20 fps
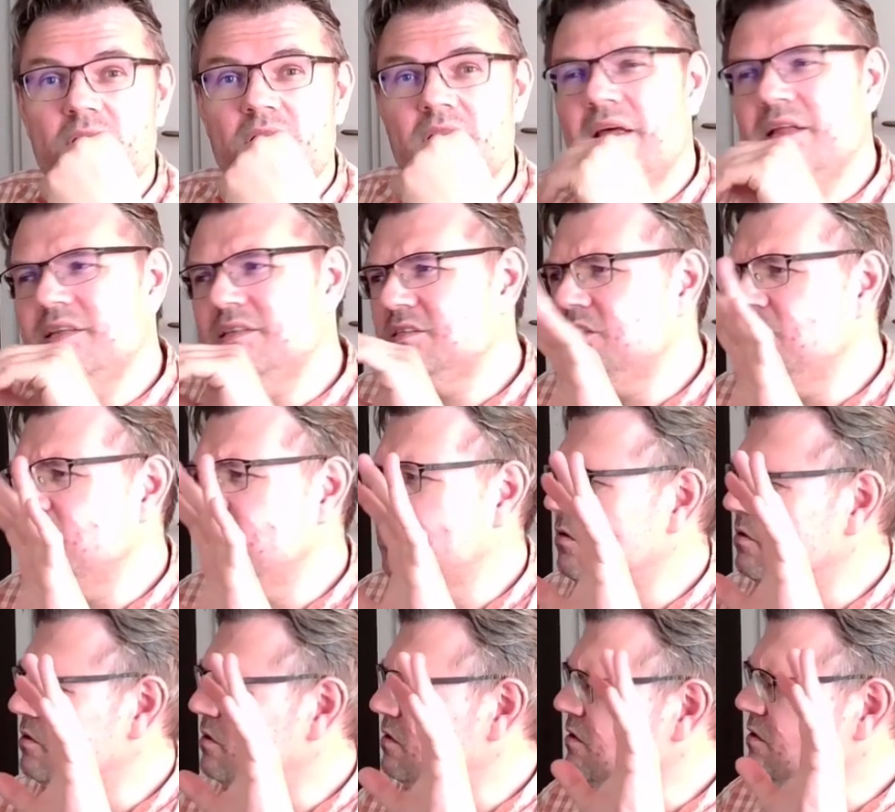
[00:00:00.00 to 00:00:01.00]
Let's
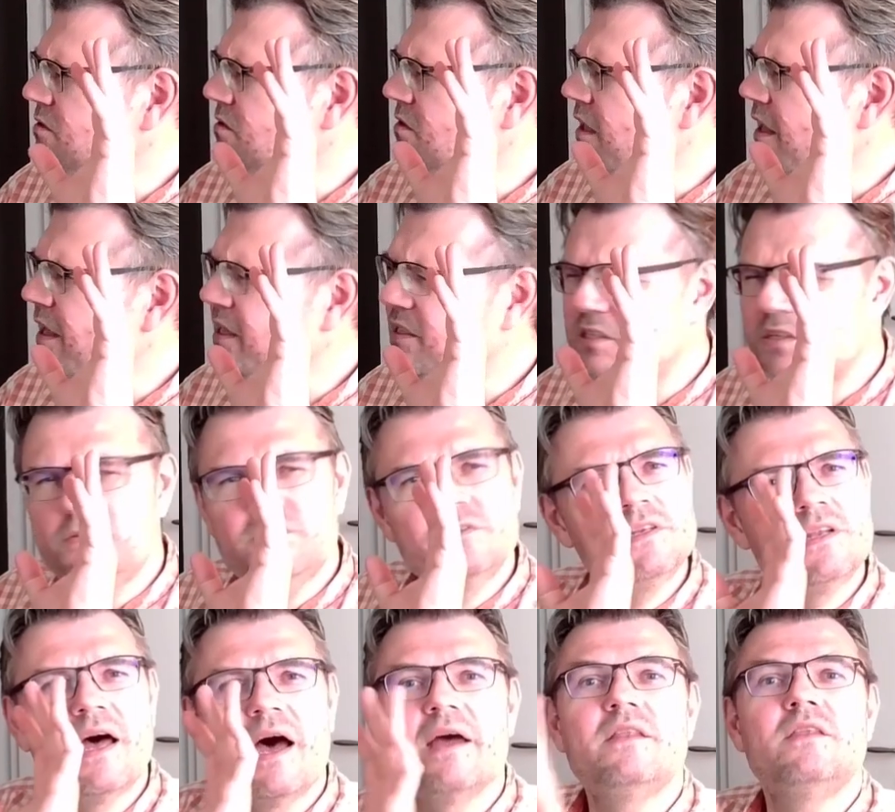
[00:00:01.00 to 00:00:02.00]
use an
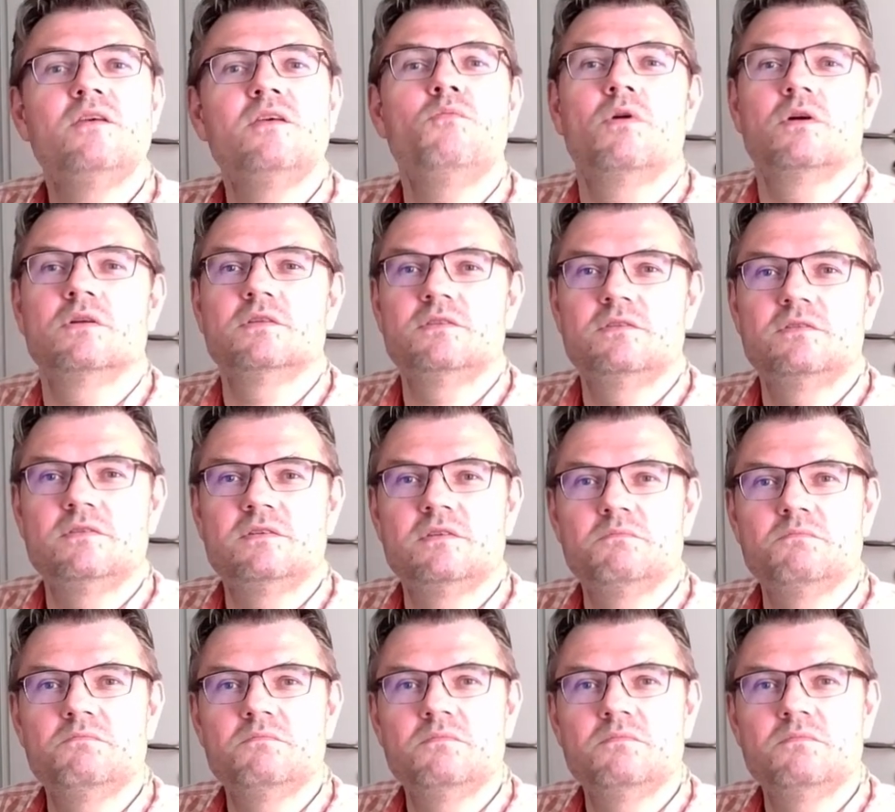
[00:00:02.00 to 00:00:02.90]
IT1 system.